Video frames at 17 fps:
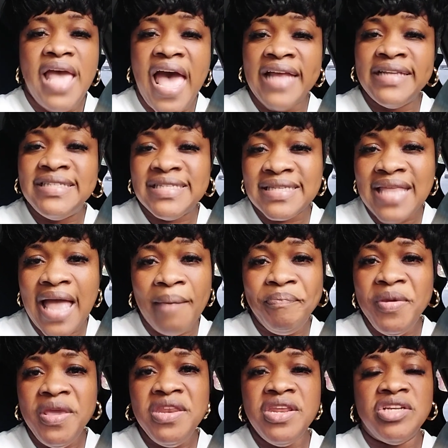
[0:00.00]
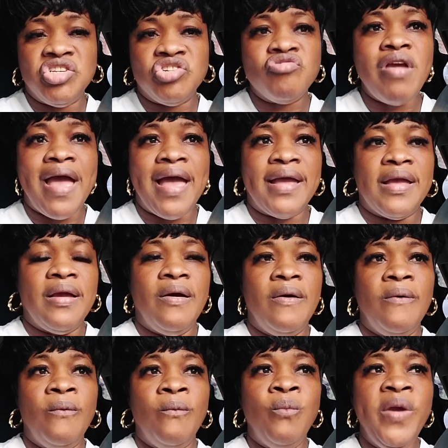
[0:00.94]
and stop you in your track,
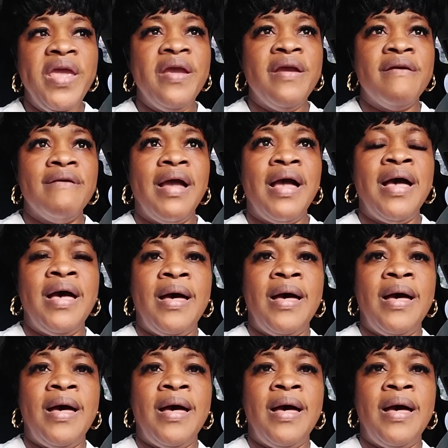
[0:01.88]
where